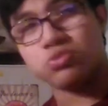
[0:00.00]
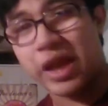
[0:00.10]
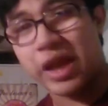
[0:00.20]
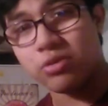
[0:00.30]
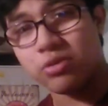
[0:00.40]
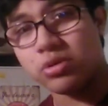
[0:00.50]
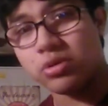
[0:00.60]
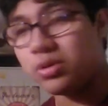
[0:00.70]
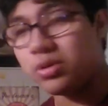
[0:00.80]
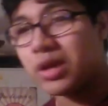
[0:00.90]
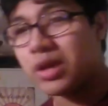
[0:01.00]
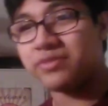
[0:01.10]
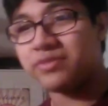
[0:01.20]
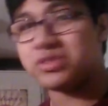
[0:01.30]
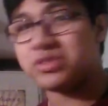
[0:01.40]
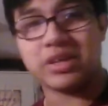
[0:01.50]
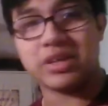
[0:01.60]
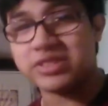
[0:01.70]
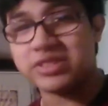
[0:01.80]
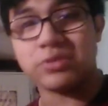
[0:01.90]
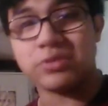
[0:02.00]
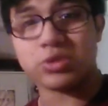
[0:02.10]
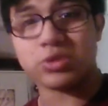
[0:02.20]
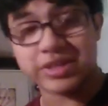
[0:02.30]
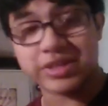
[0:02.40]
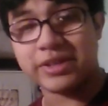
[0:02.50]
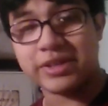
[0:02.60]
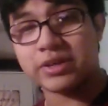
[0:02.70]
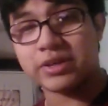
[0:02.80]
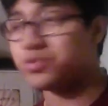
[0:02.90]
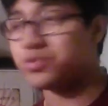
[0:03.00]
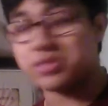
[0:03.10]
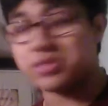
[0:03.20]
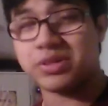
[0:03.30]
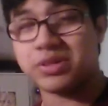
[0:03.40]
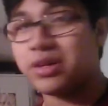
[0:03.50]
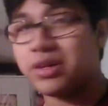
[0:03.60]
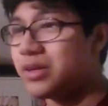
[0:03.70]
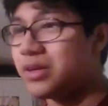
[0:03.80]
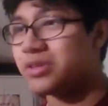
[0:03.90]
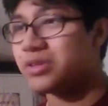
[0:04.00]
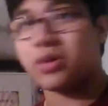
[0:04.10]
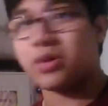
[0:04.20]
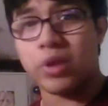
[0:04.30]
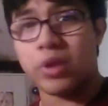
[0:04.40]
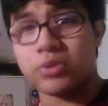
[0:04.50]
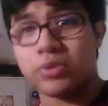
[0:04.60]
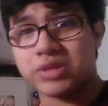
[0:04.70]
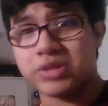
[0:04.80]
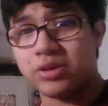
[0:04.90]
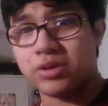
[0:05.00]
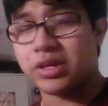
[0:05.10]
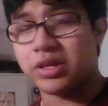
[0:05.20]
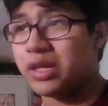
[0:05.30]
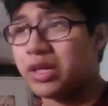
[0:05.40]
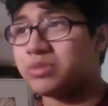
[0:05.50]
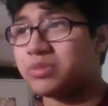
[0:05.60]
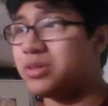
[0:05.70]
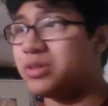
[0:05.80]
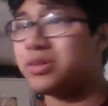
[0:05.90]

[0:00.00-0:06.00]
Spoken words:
terrible. I've seen worse dialogue. Trust me. There's like way worse dialogue in games.